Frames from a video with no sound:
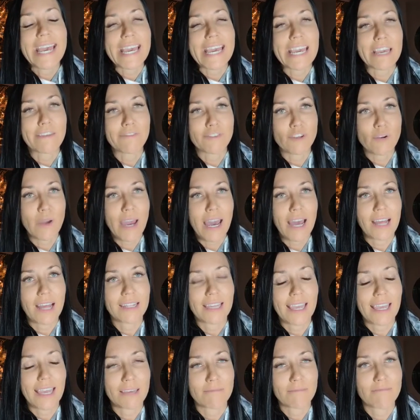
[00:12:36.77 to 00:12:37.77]
if you
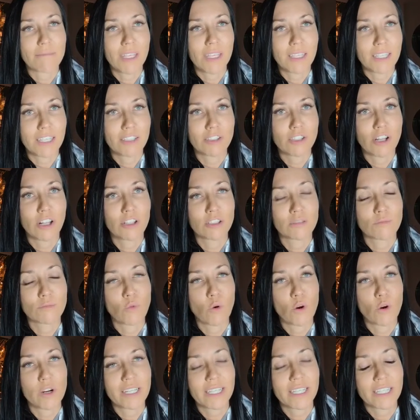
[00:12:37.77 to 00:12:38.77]
had a $1 million
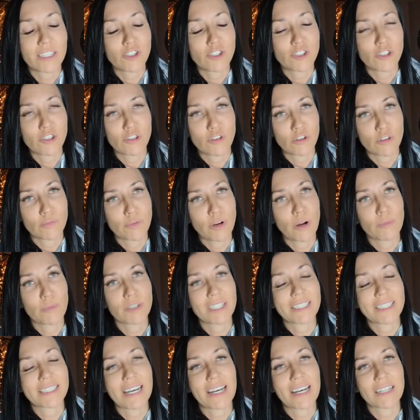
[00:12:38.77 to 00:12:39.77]
mortgage, your
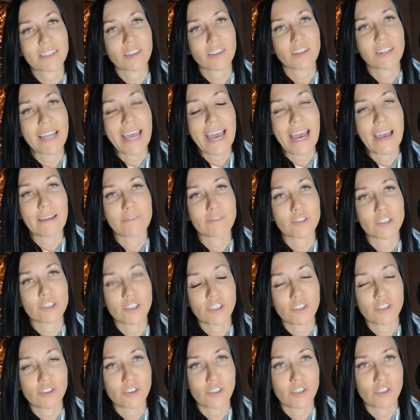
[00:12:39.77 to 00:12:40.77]
property tax on
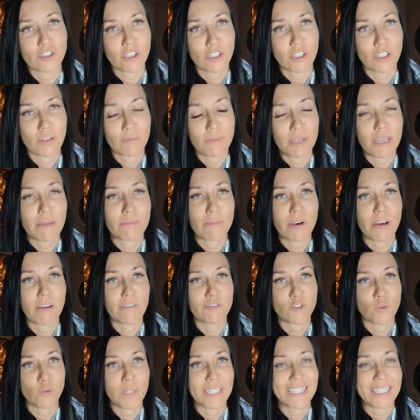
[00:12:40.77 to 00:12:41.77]
average is just going to be
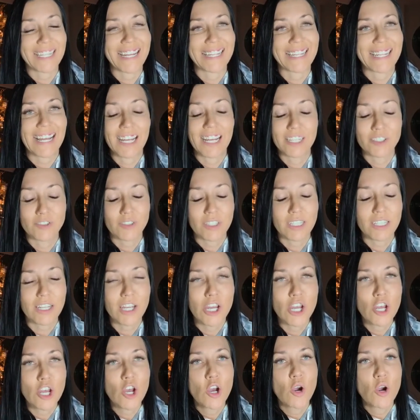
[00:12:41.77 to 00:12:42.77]
above $2,900.
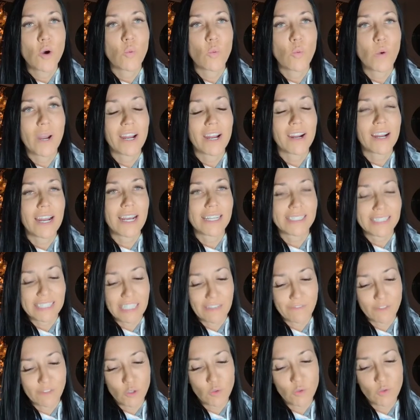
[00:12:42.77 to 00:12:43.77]
Whereas
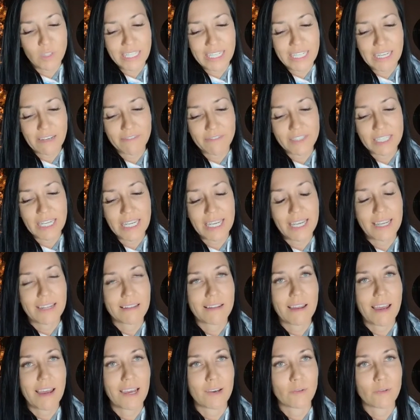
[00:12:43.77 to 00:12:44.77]
if you lived
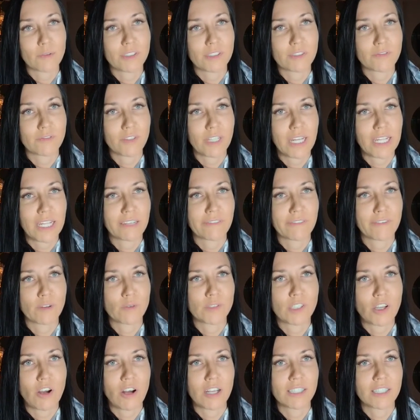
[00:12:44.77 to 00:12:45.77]
in, I was forgetting if it
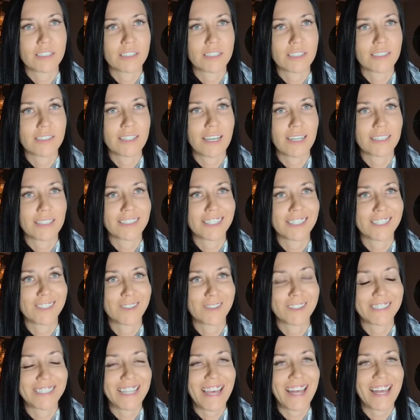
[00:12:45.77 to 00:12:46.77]
was Austin, Texas
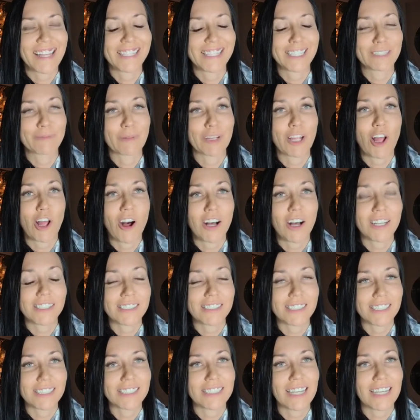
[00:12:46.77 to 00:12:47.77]
or Dallas, but
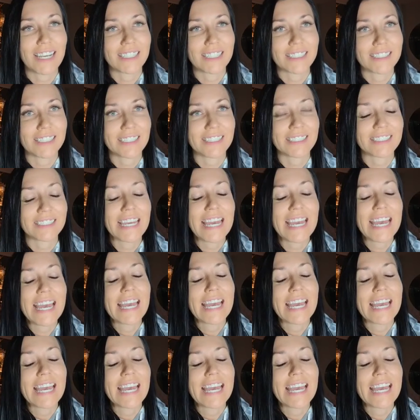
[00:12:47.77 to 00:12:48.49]
Austin, Texas,